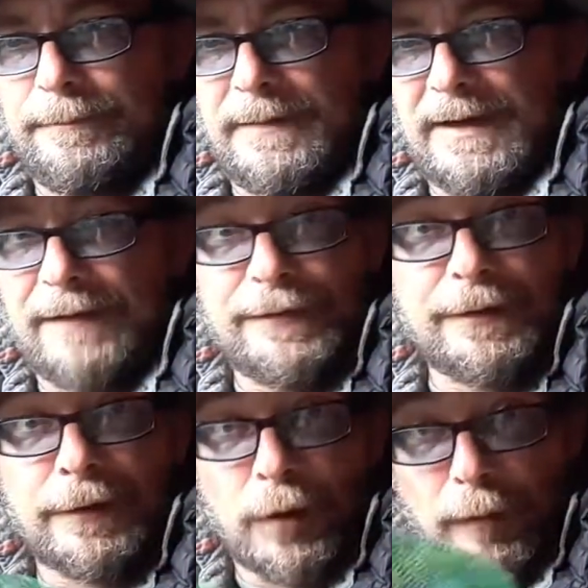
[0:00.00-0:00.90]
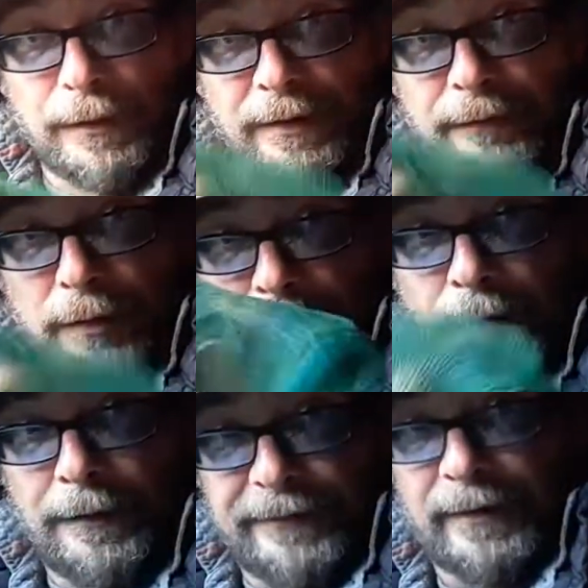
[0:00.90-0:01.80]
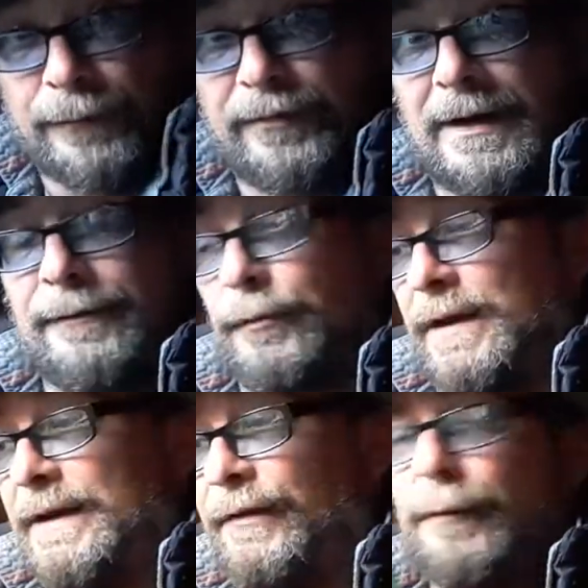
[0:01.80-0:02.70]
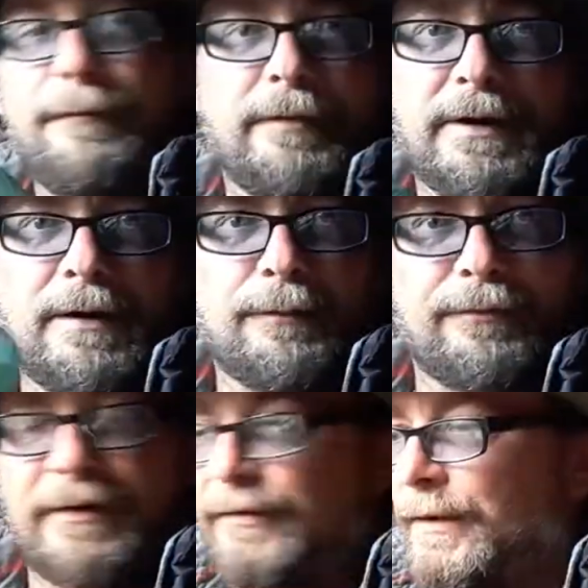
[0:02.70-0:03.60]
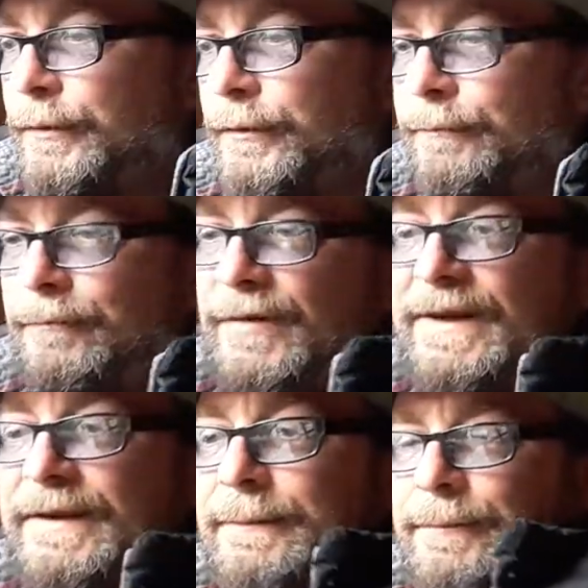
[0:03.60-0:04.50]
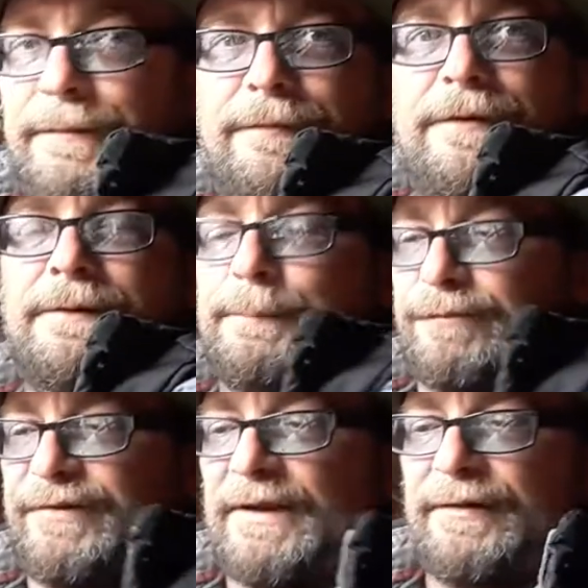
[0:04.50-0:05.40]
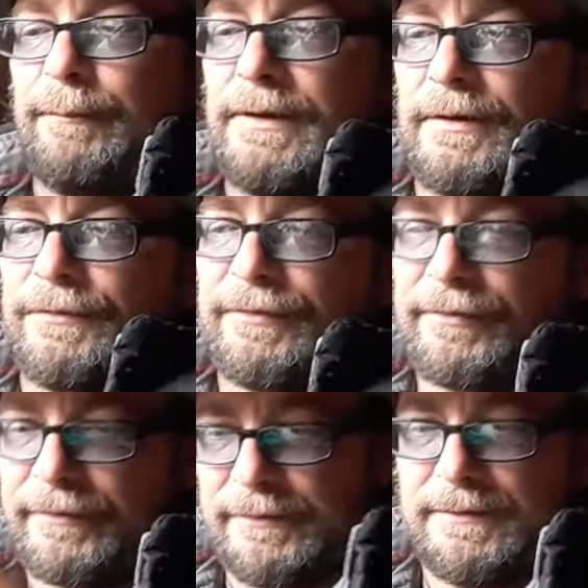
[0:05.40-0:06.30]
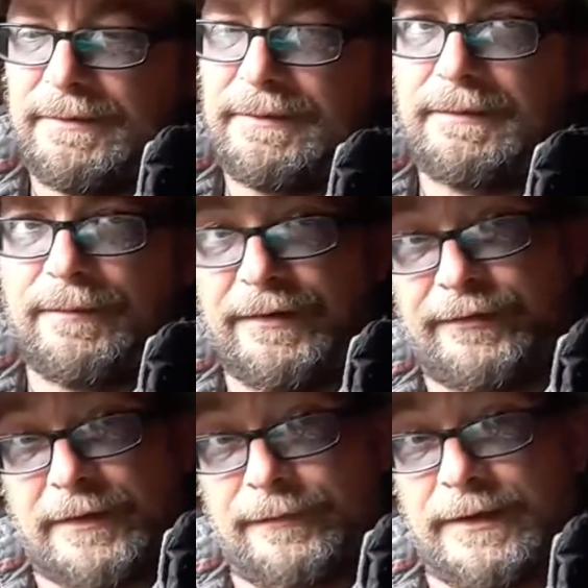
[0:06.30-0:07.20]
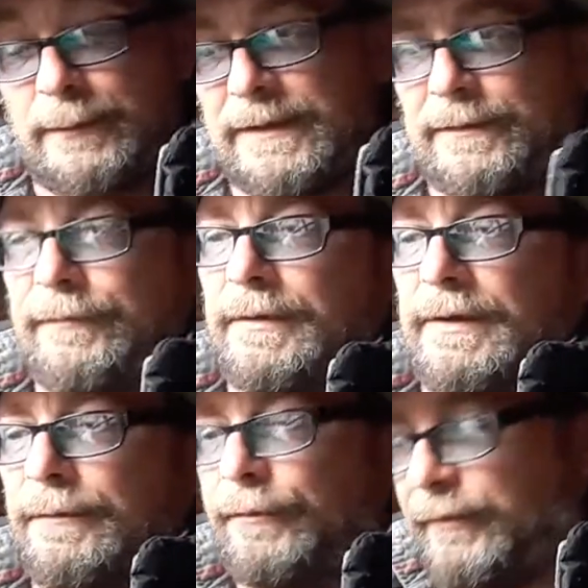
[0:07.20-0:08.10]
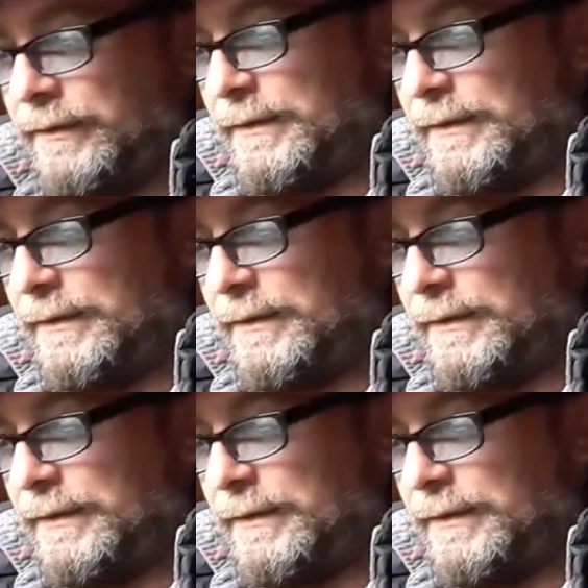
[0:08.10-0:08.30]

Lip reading: Having an allotment, I've got a lot of this old scaffold netting. It's all full of holes and it's no good really for protecting plants. This stuff anyway, full of holes.